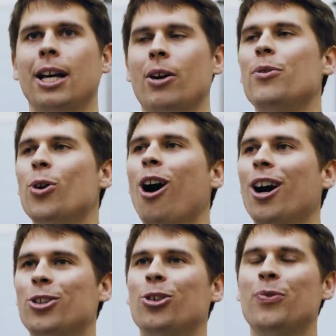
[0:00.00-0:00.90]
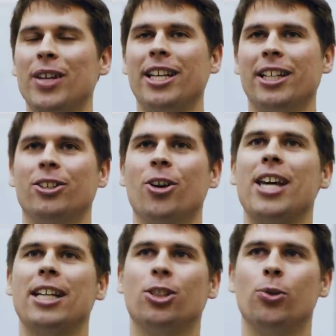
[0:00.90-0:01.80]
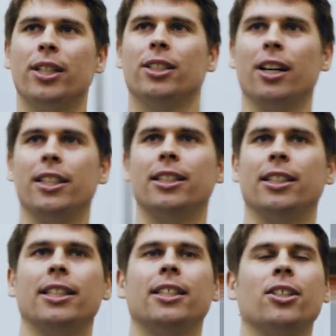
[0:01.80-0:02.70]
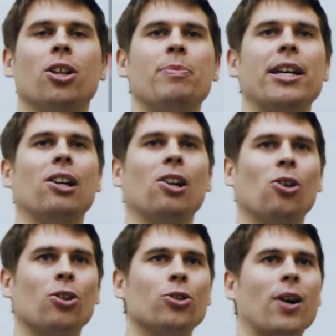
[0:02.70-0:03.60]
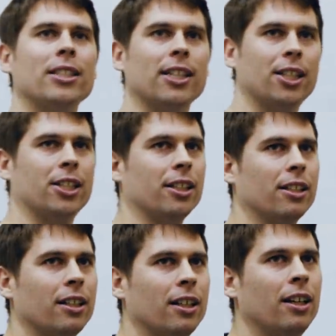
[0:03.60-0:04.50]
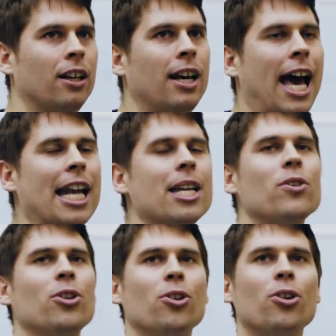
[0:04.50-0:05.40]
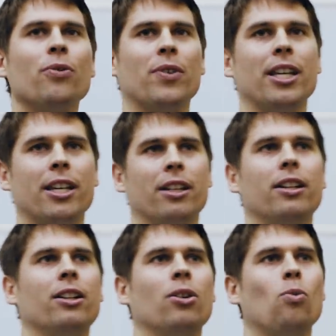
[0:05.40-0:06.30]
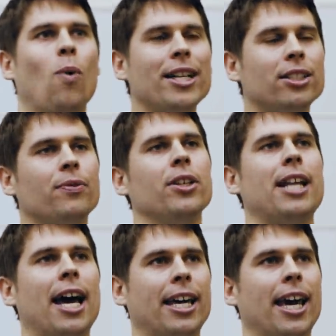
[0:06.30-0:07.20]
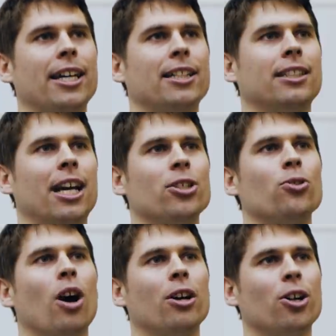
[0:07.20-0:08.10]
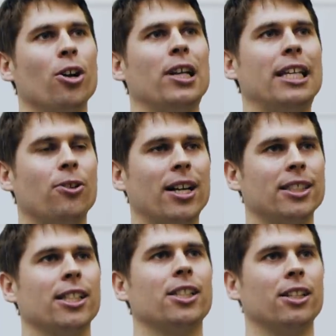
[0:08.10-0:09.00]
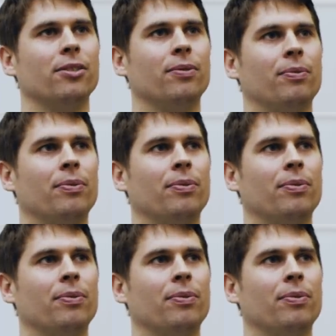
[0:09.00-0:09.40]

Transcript: Now, if you're a hardcore vegan, don't get too excited. This is going to be a long transition. And if you're not a vegan, wait a few decades and you'll unknowingly transition.